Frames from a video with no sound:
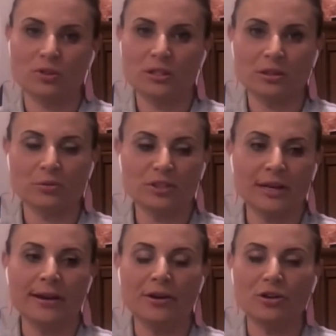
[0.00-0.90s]
she's recently
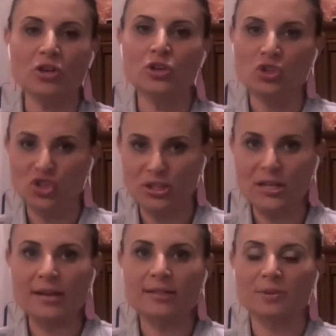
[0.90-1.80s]
retired.
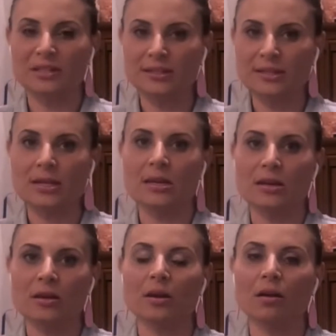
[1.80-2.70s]
She has been
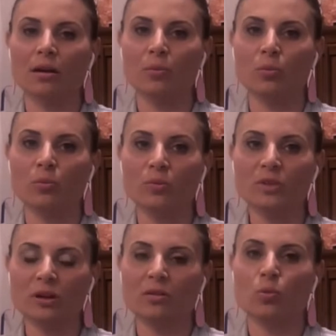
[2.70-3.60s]
seeing
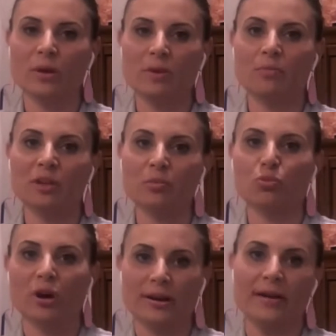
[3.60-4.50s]
young women
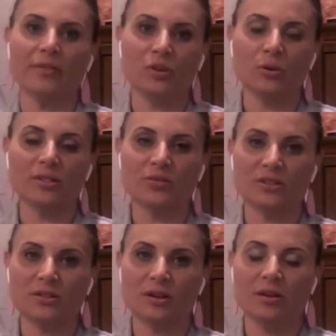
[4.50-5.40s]
being brought out of
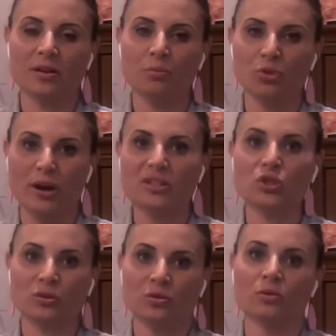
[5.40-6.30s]

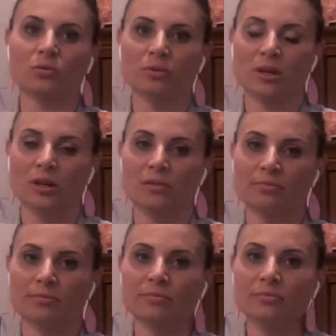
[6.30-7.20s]
brought to
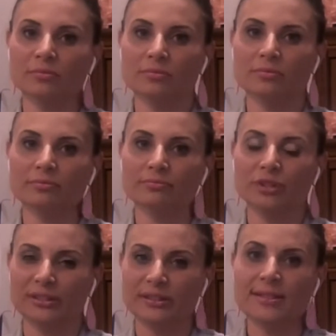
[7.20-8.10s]

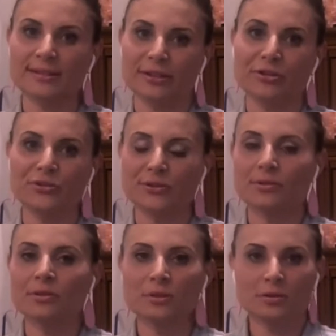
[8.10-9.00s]
pregnancy
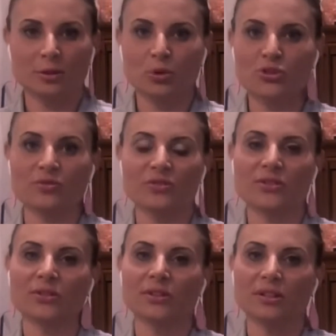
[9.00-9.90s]
centers,
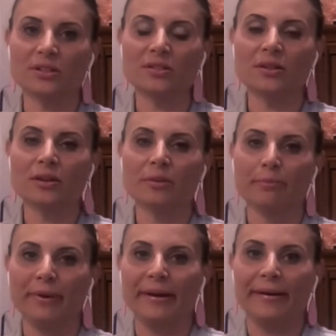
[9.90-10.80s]
abortion facilities
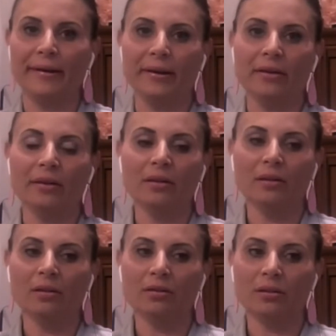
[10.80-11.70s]
by